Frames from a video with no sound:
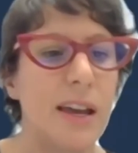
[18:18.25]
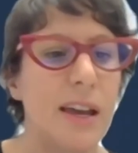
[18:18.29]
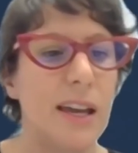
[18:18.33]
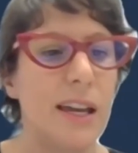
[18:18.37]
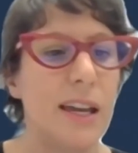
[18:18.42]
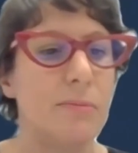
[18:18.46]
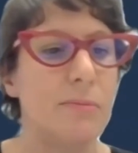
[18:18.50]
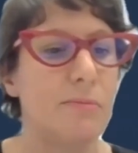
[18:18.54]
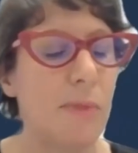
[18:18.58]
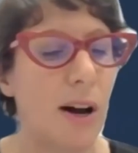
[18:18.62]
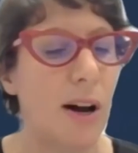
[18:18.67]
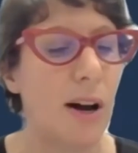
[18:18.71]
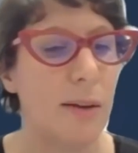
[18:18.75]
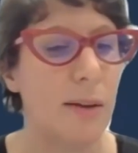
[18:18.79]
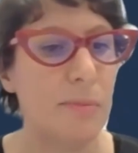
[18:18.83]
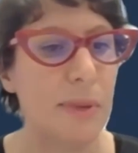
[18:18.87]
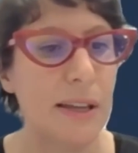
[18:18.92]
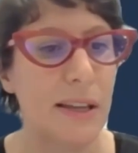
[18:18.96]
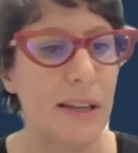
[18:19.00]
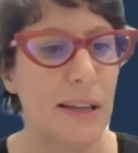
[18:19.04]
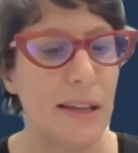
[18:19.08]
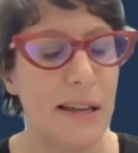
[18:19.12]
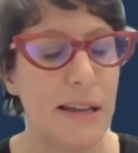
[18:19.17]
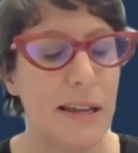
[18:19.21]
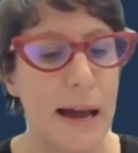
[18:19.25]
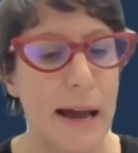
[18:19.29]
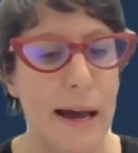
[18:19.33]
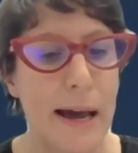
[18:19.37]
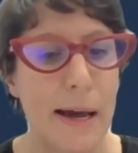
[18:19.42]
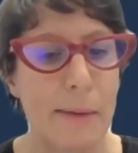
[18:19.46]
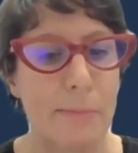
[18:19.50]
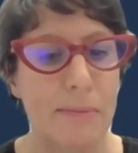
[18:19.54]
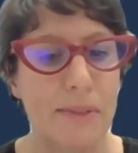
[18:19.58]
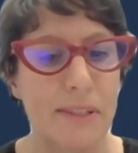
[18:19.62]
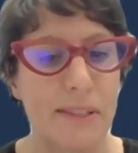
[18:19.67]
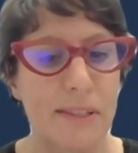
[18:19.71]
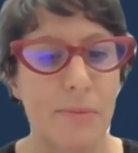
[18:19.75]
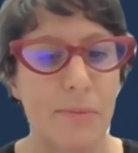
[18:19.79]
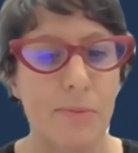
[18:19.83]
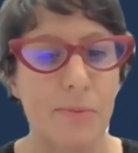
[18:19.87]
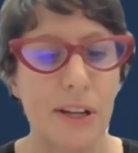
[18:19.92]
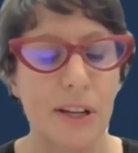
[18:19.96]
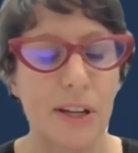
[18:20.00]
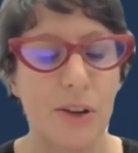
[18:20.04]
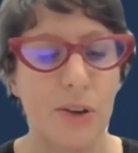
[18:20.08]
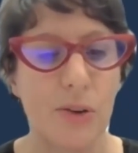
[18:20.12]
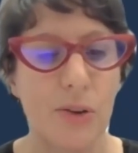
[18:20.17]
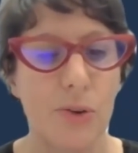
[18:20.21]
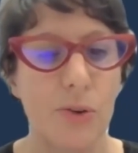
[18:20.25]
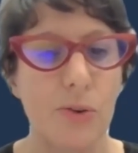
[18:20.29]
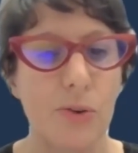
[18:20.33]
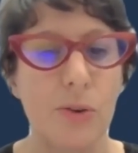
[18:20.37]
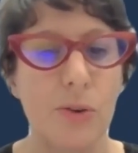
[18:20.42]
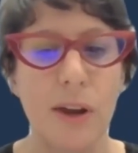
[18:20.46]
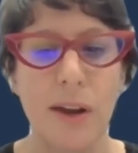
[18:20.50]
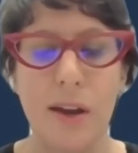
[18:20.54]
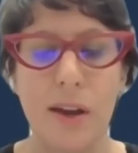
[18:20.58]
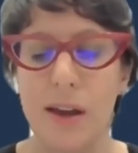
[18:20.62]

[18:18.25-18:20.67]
It might be somebody who